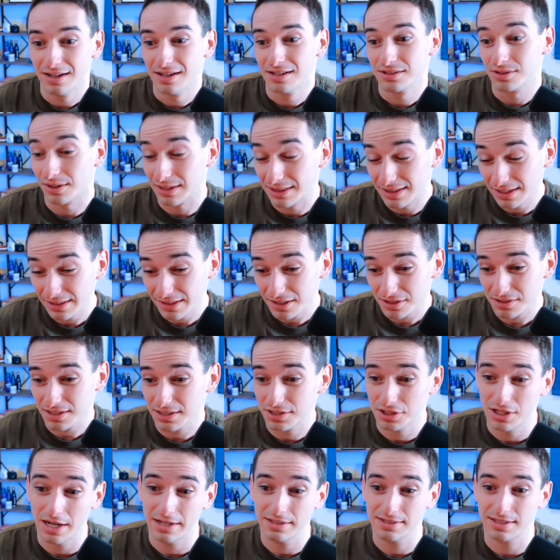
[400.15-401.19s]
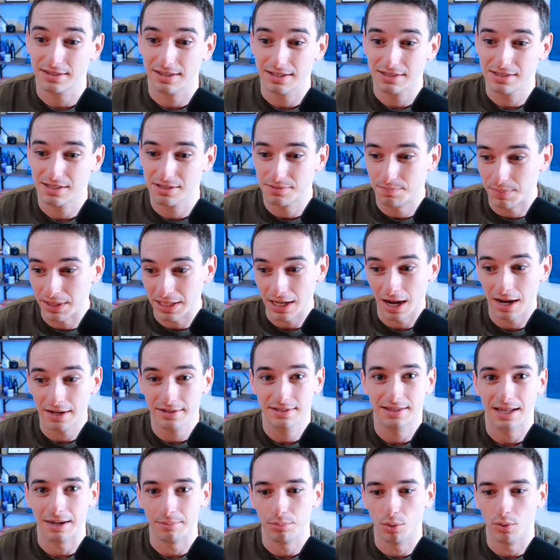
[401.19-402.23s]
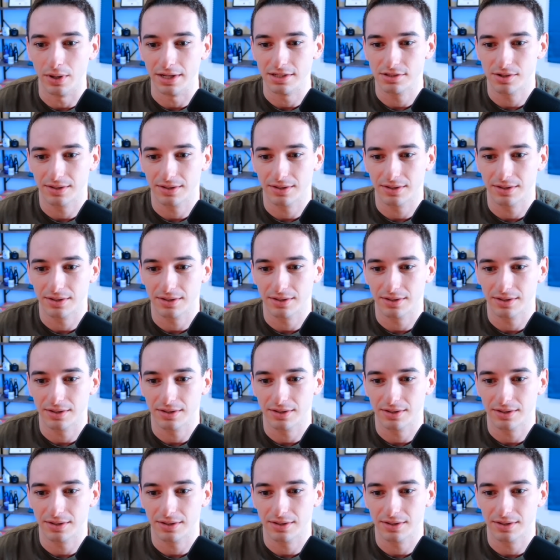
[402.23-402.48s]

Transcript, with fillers: So I think there's a chance that this is beyond that point.